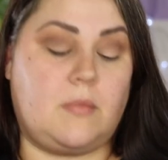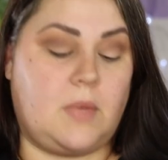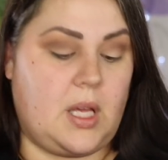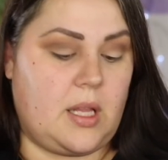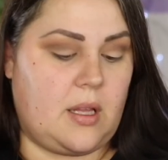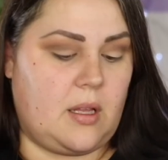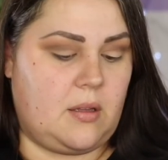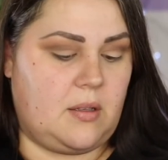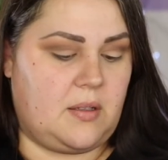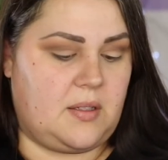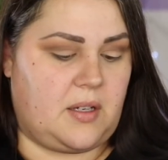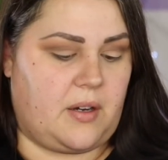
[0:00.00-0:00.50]
Yeah,
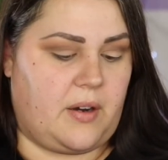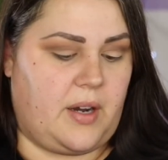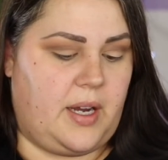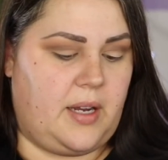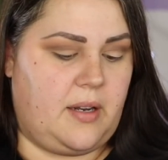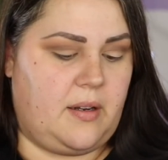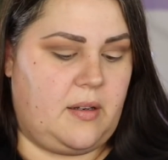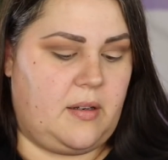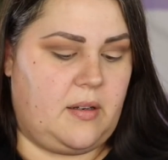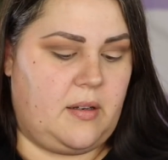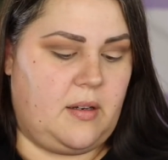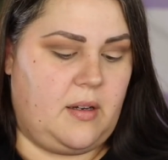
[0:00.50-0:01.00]
that looks all
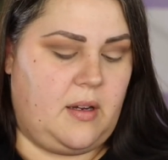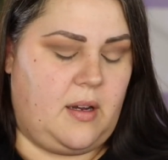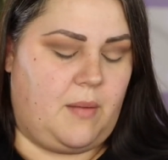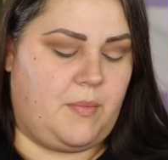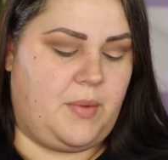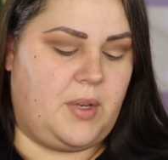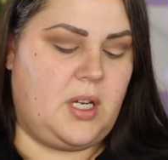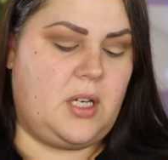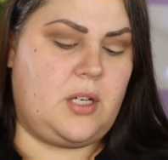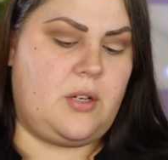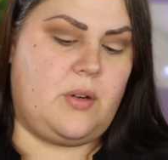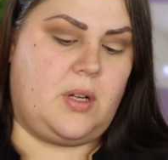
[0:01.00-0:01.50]
right. I'm
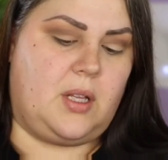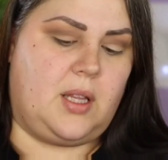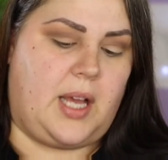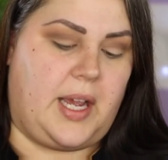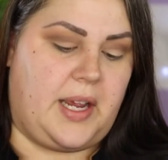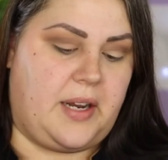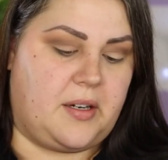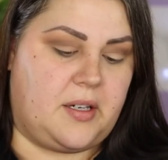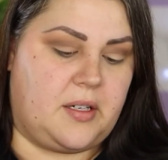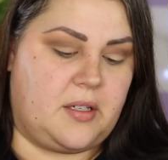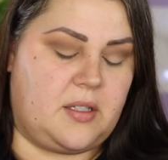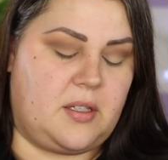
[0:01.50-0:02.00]
gonna do a
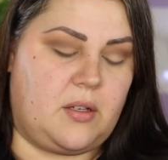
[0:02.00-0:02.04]
liner,